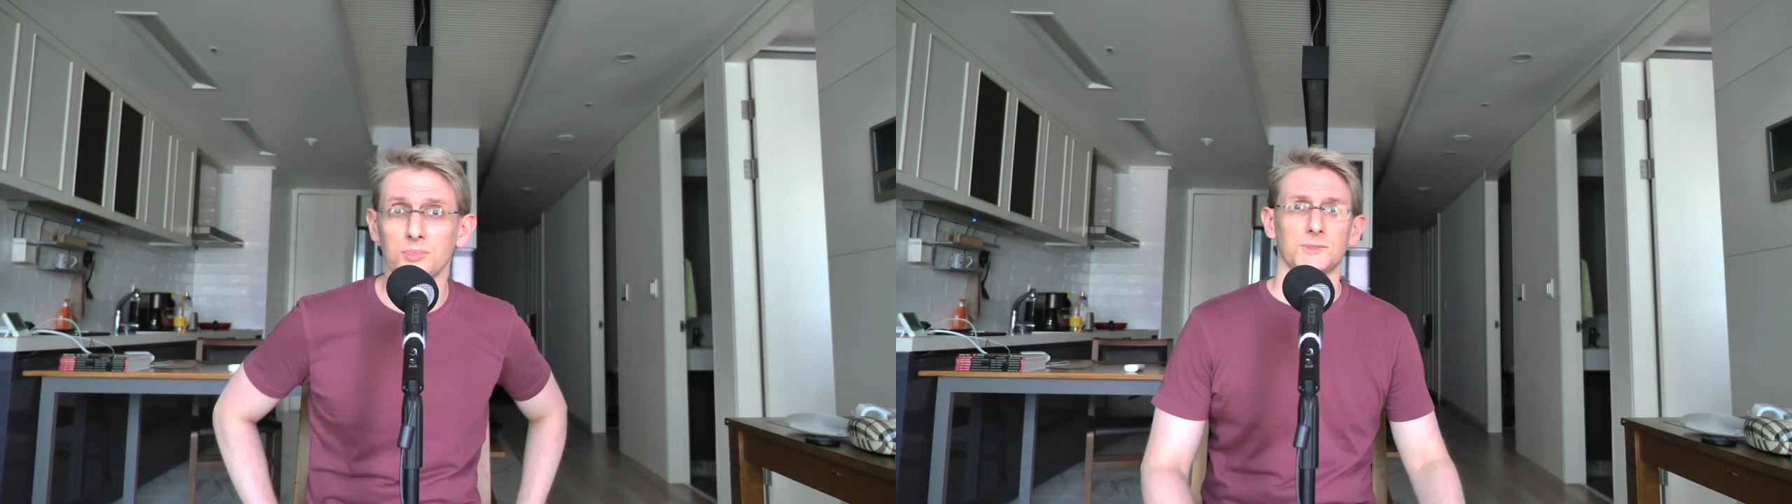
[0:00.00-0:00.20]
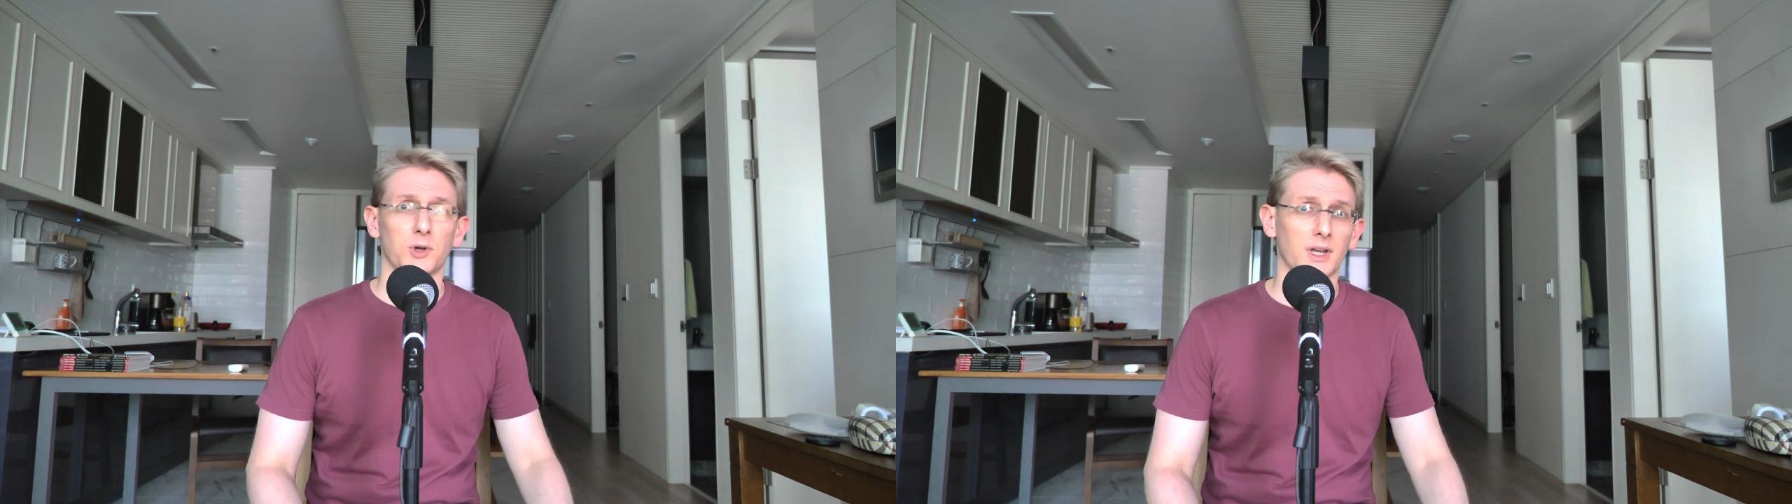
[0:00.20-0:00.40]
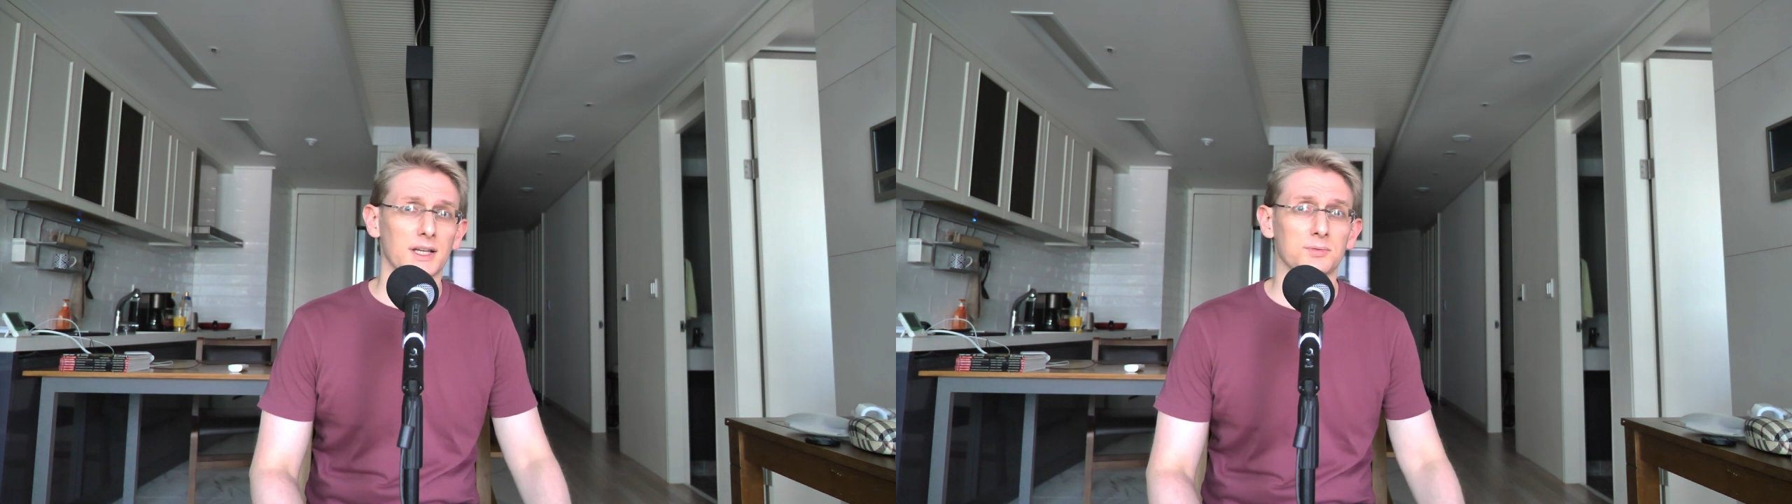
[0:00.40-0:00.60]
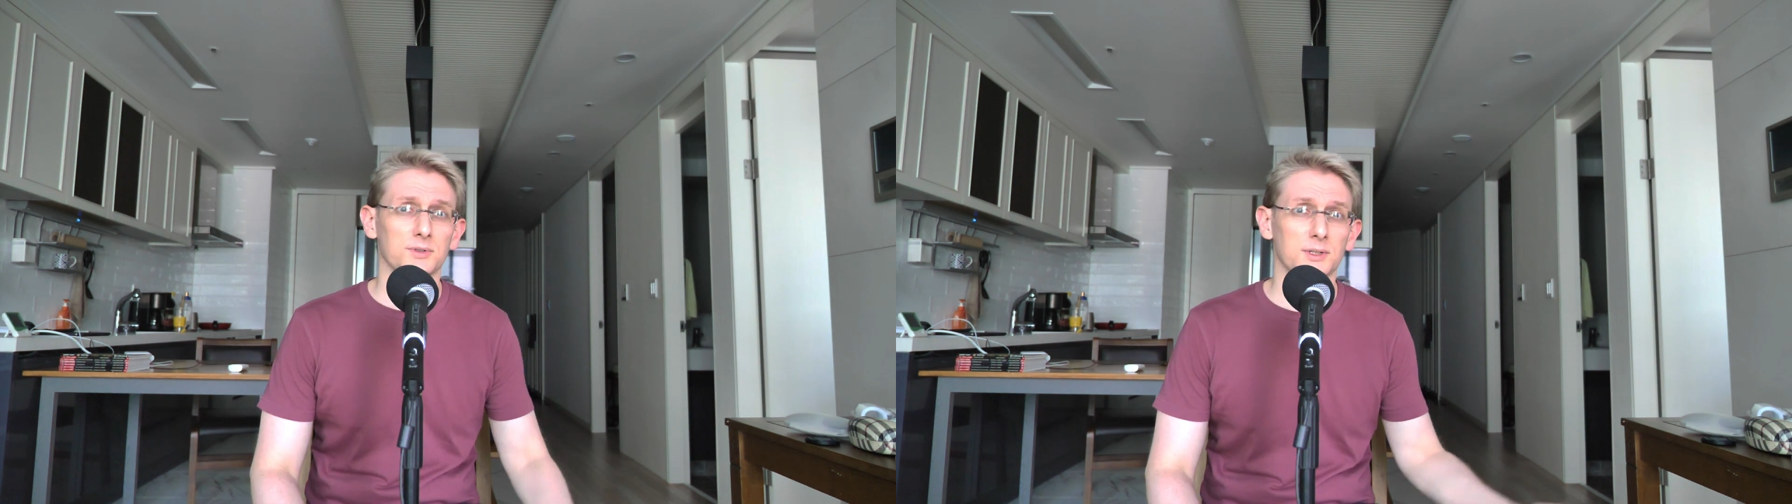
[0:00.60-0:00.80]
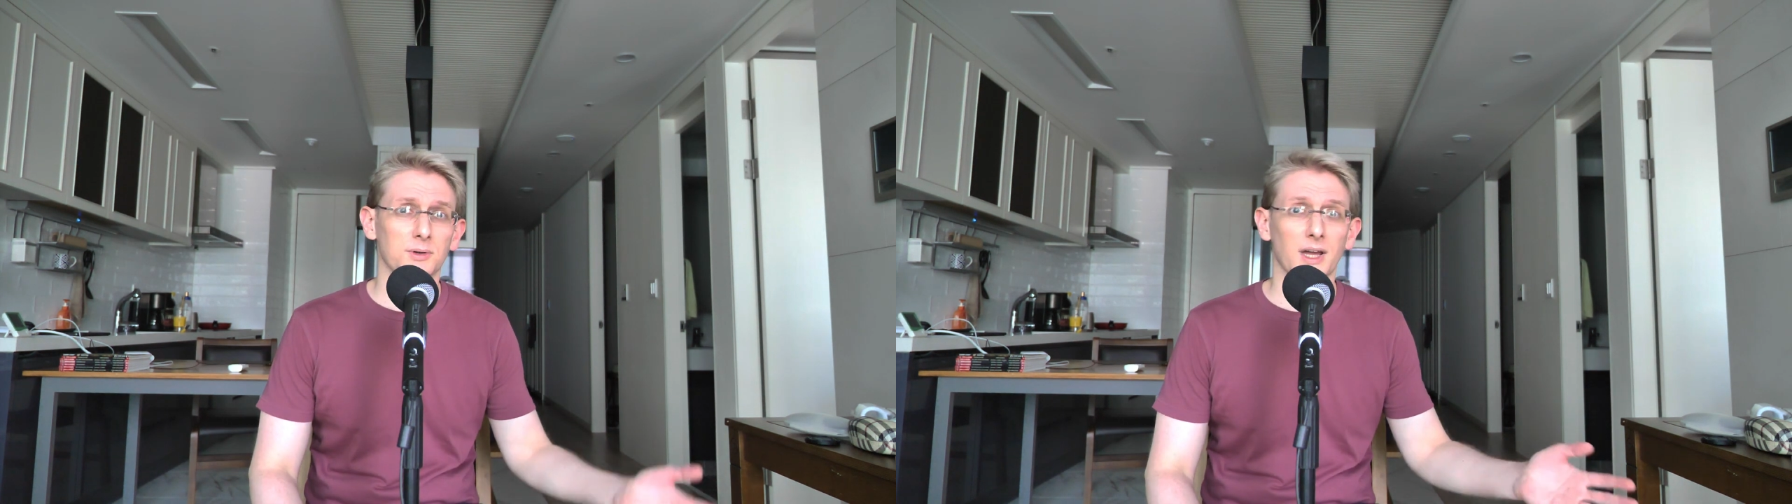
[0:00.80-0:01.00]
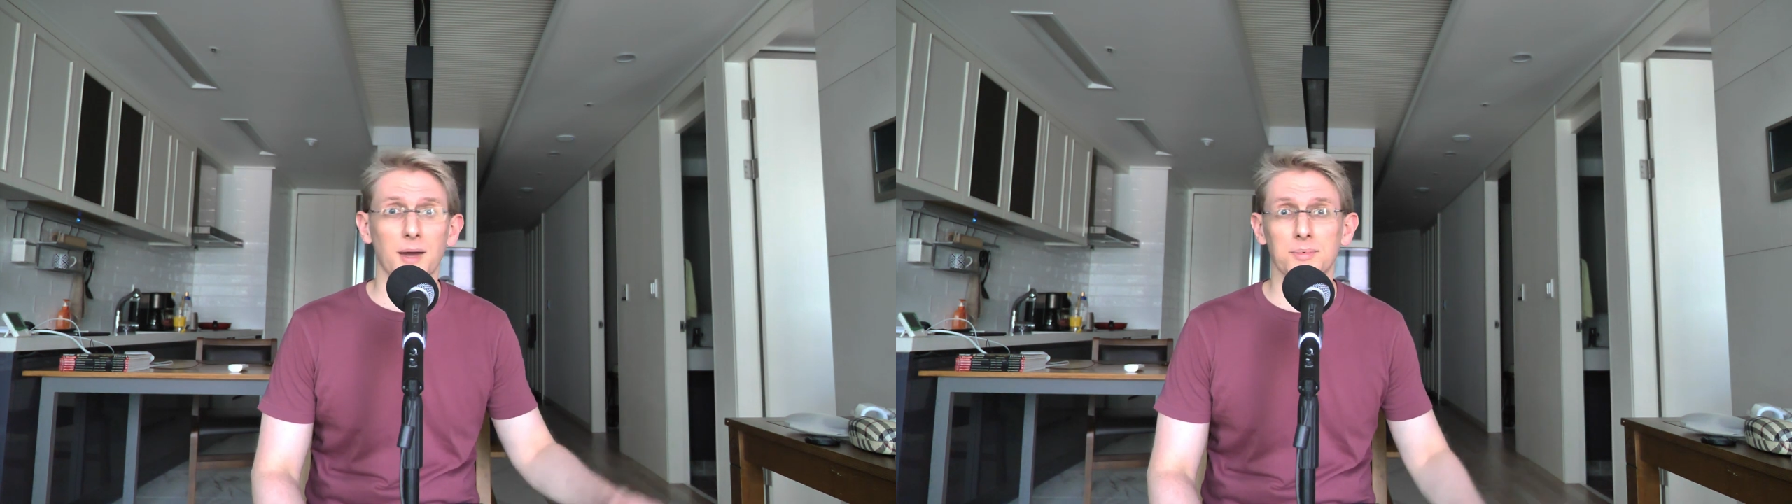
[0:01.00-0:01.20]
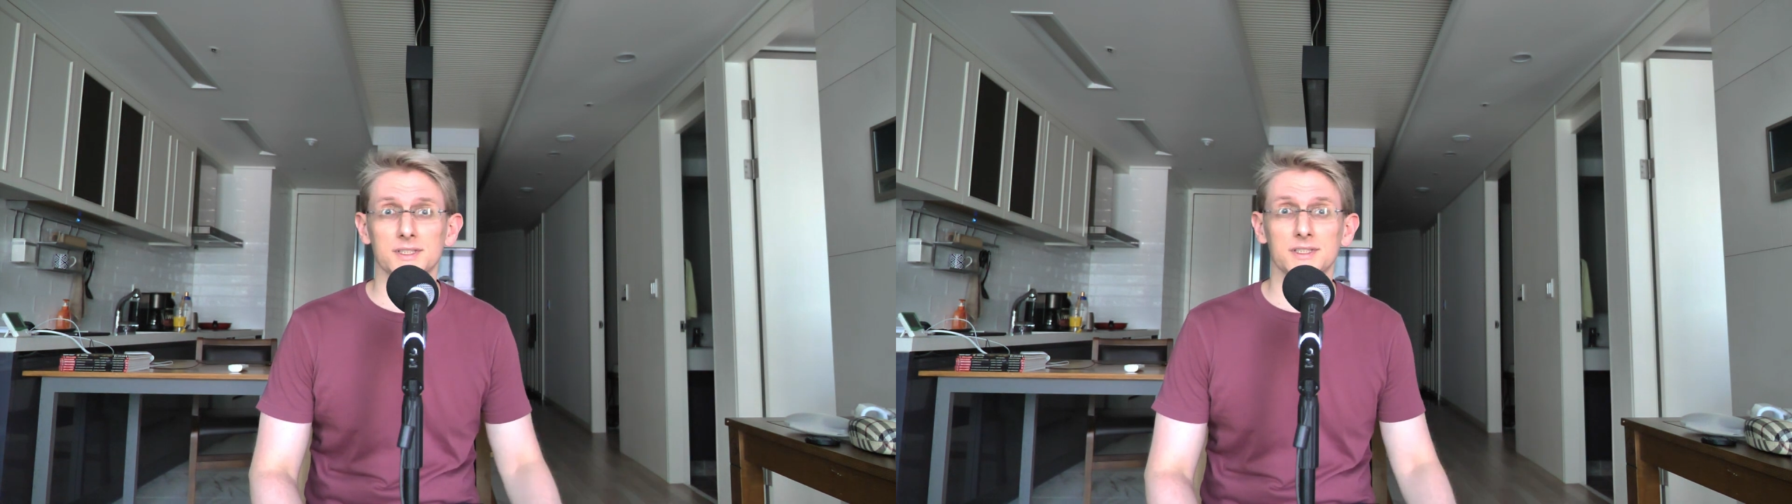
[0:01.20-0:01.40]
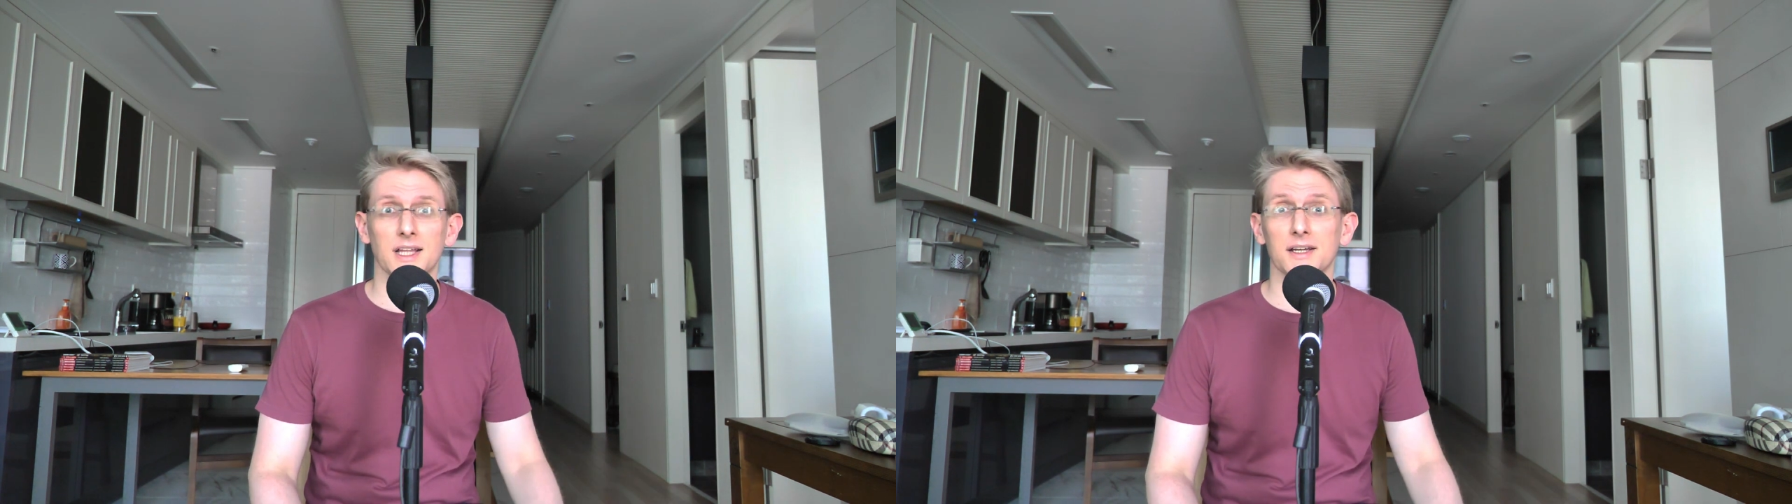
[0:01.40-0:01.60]
So I guess we'll see what
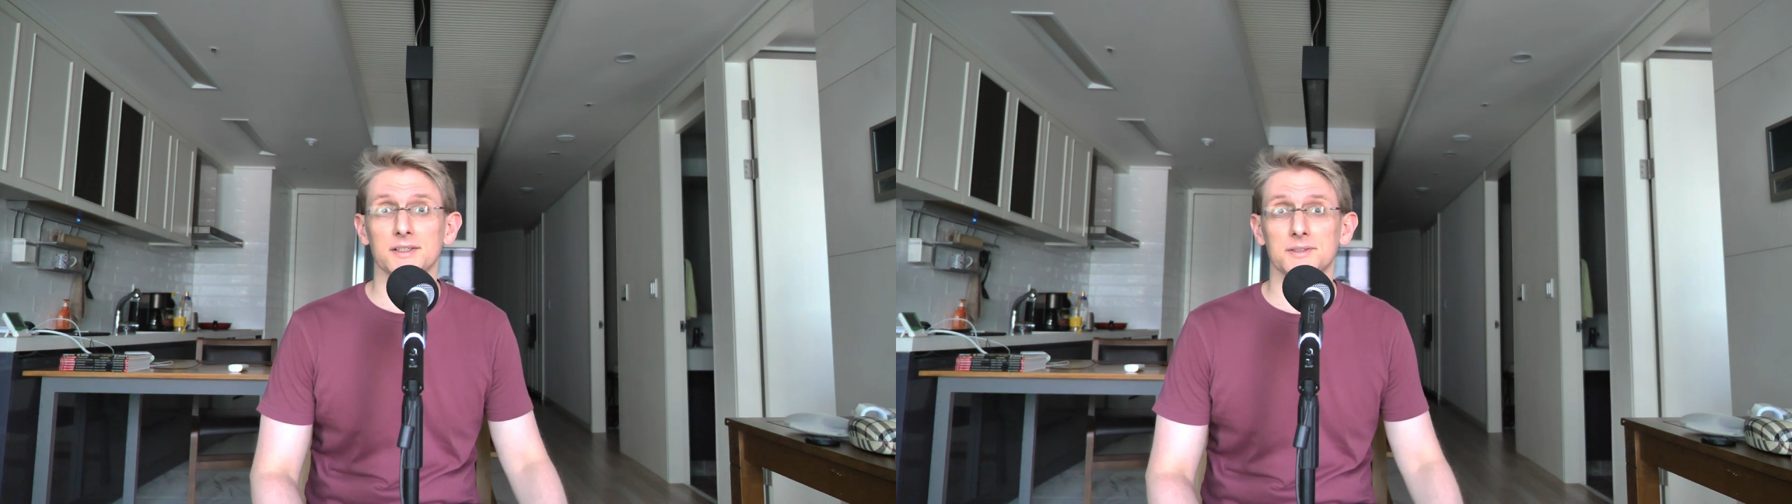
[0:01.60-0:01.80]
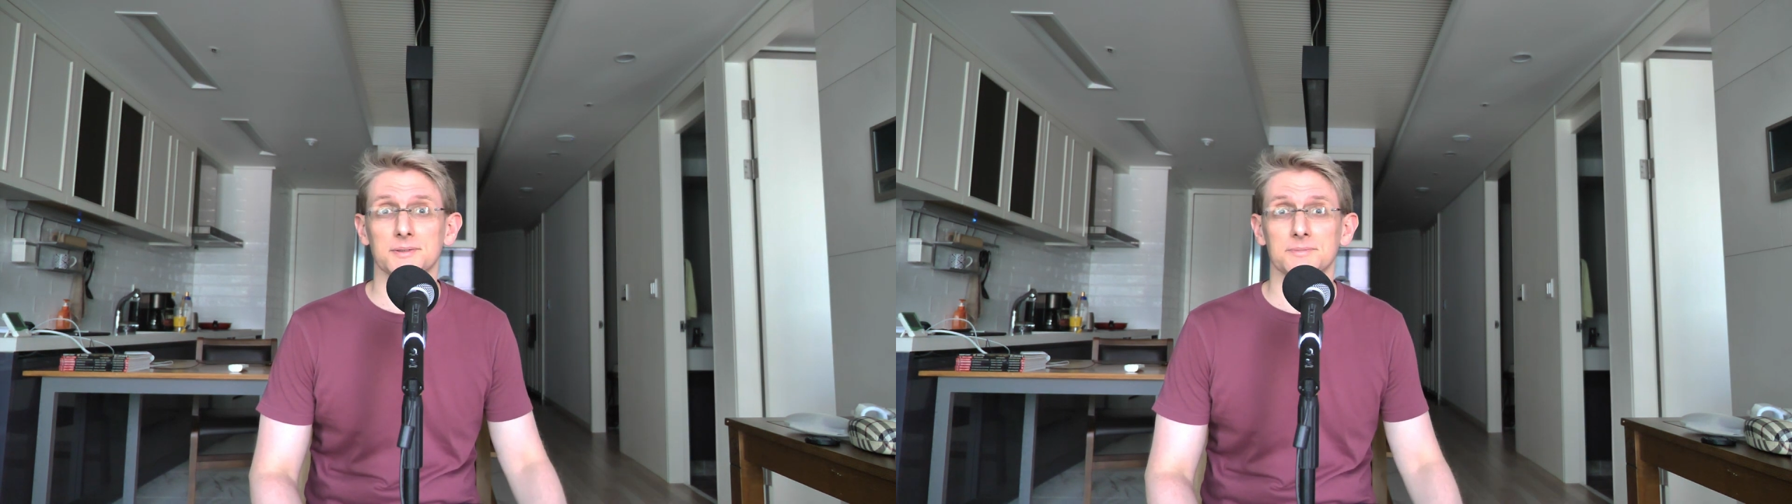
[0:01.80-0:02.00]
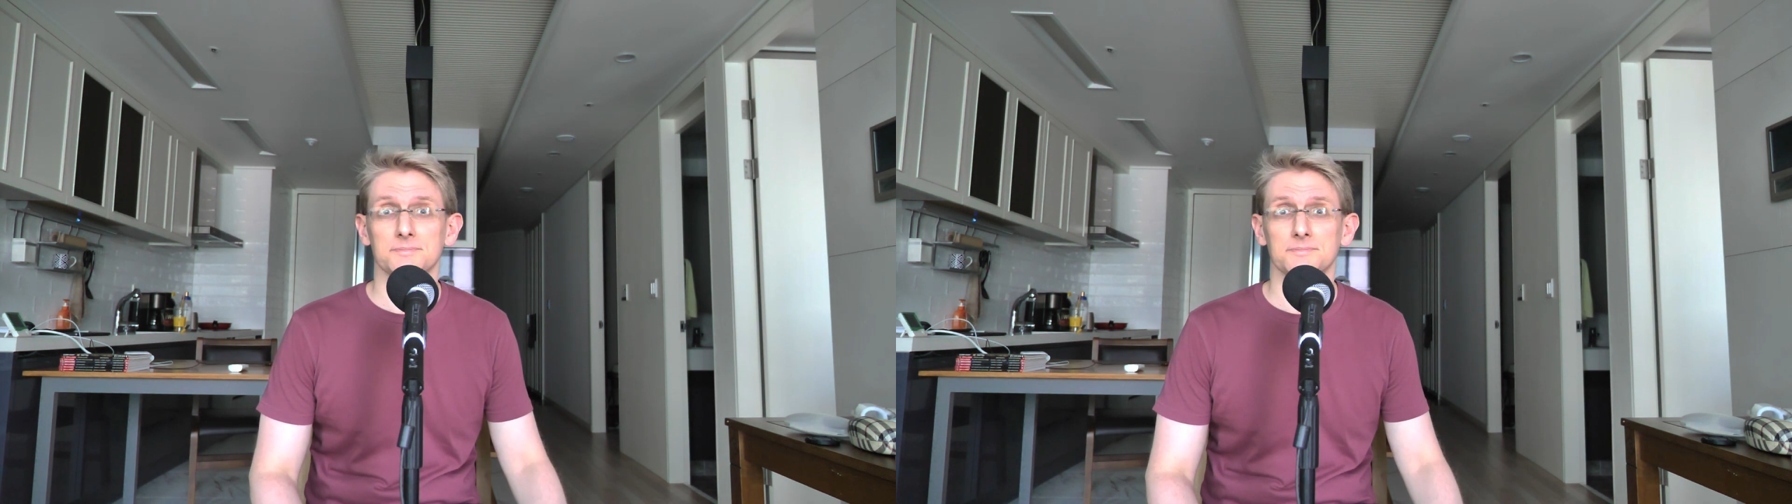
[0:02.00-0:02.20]
happens next.